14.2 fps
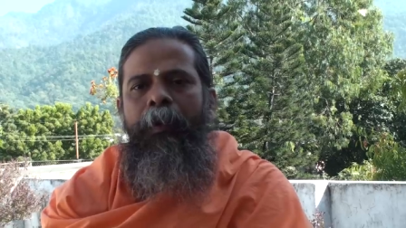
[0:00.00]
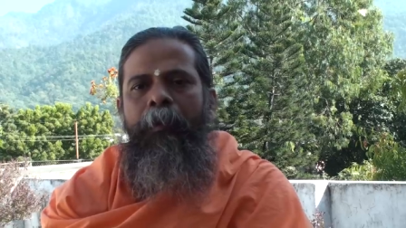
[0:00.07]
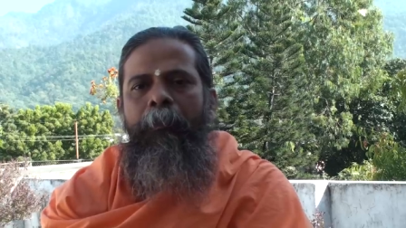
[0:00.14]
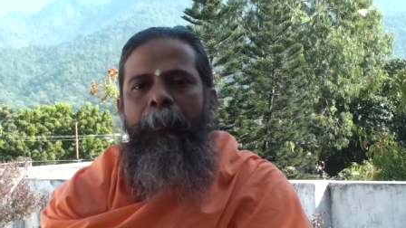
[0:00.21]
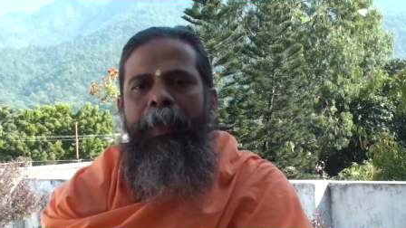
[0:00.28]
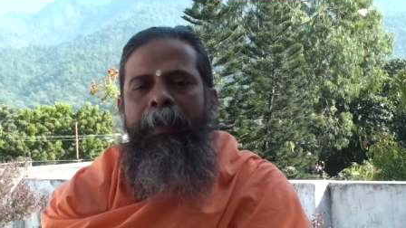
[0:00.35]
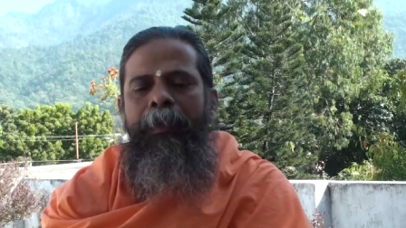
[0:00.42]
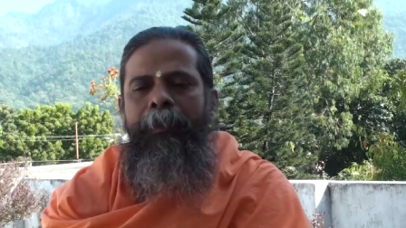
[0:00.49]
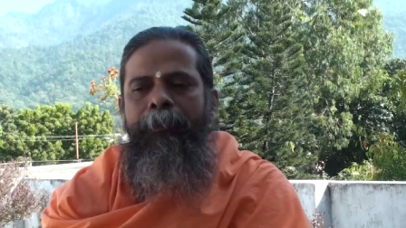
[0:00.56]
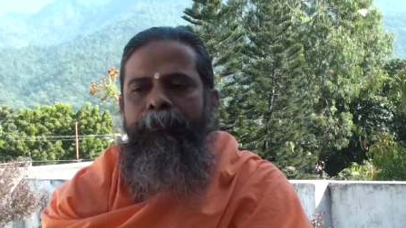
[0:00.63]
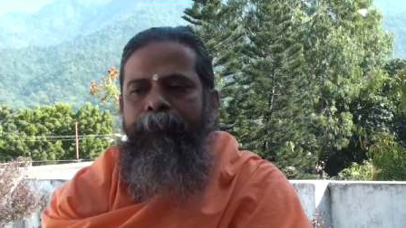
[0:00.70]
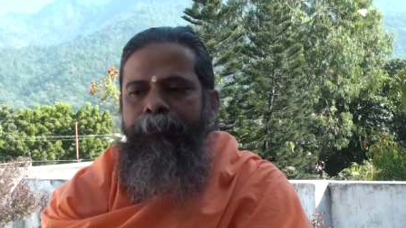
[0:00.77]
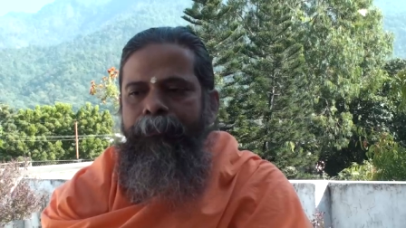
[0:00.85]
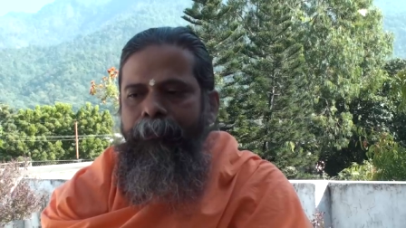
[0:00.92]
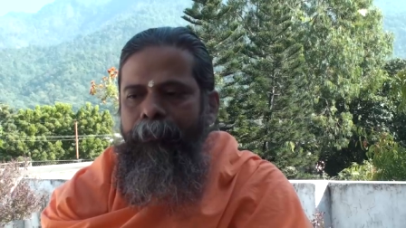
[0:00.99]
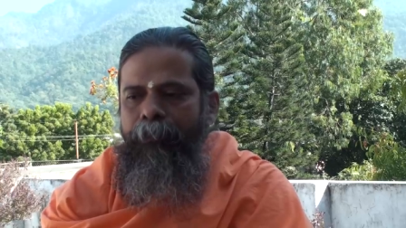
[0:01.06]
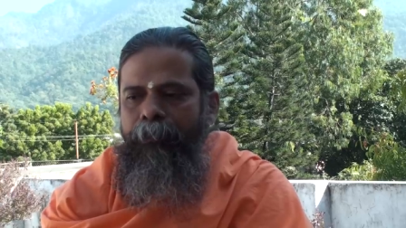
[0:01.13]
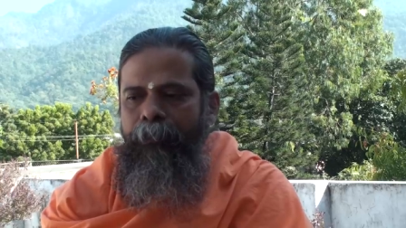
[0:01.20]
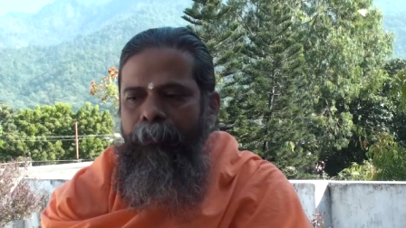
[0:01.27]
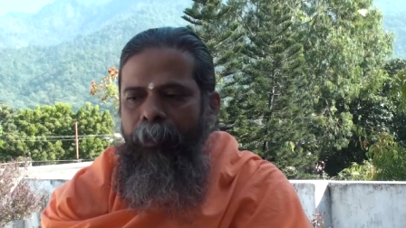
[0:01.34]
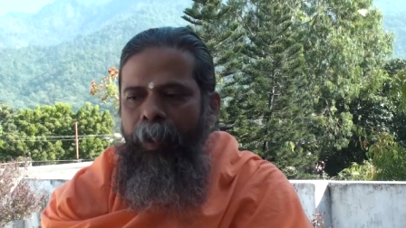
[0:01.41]
But
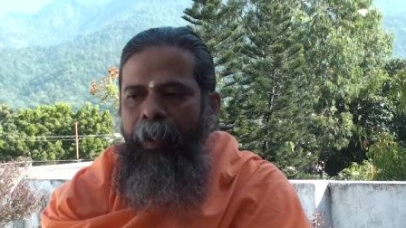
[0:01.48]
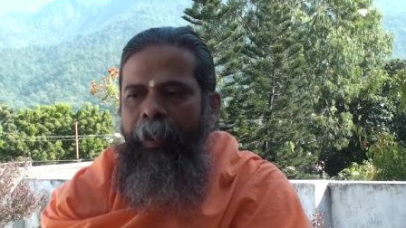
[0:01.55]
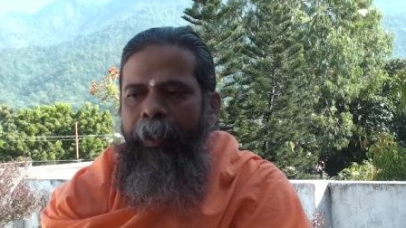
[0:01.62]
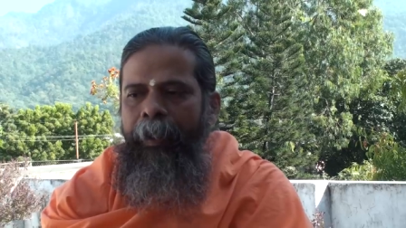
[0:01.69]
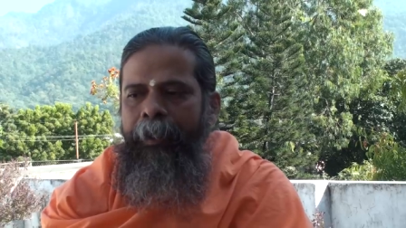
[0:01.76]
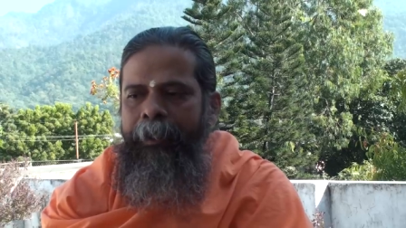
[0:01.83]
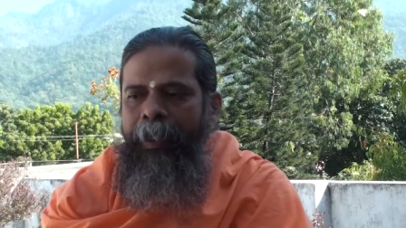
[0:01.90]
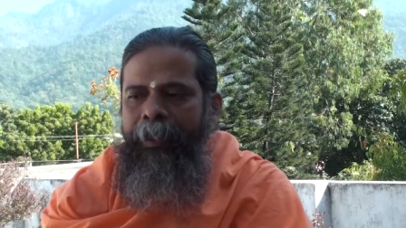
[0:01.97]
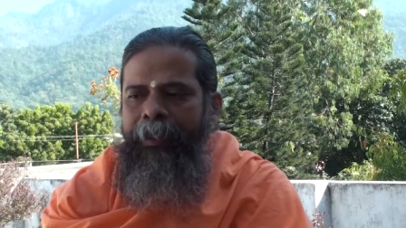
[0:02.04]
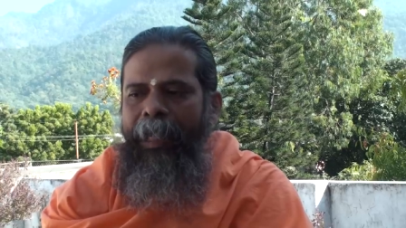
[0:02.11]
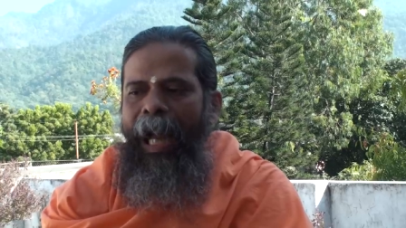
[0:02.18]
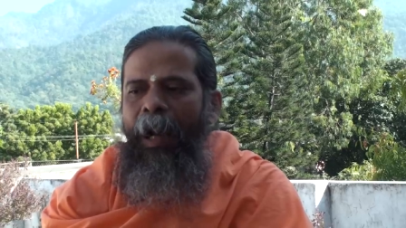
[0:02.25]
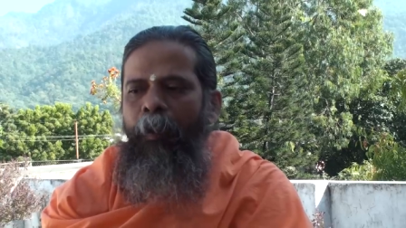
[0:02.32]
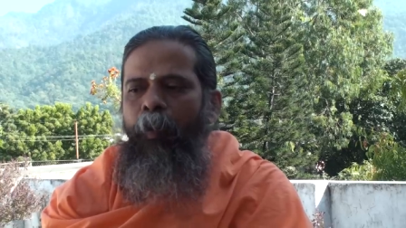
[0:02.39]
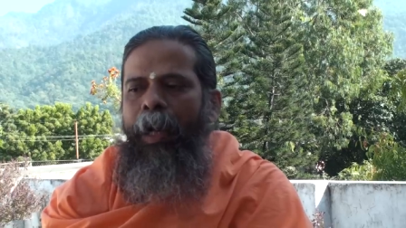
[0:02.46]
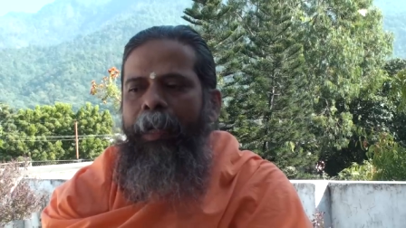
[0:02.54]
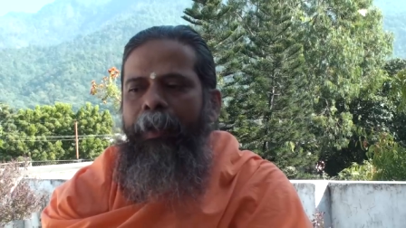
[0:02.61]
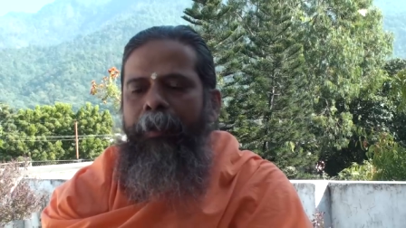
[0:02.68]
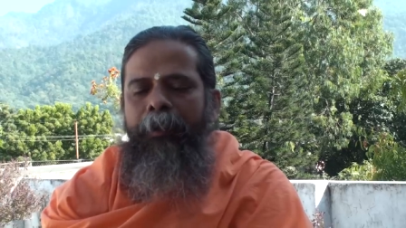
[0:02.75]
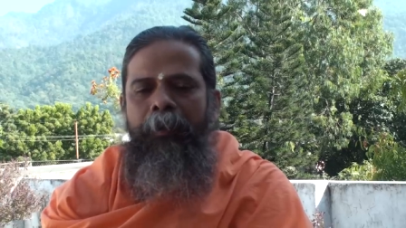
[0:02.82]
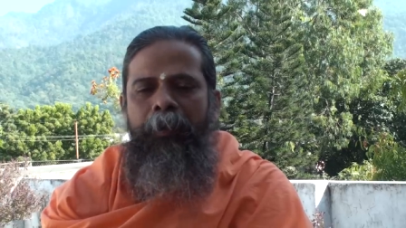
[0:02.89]
since our